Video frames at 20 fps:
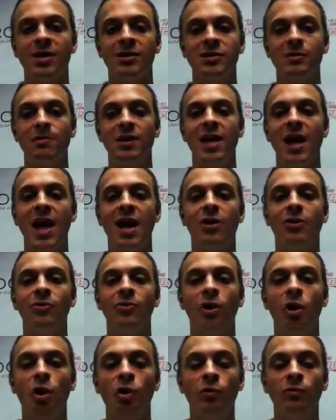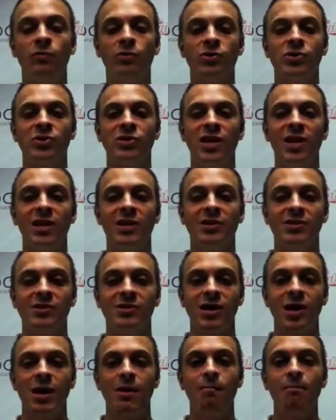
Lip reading: to be held overseas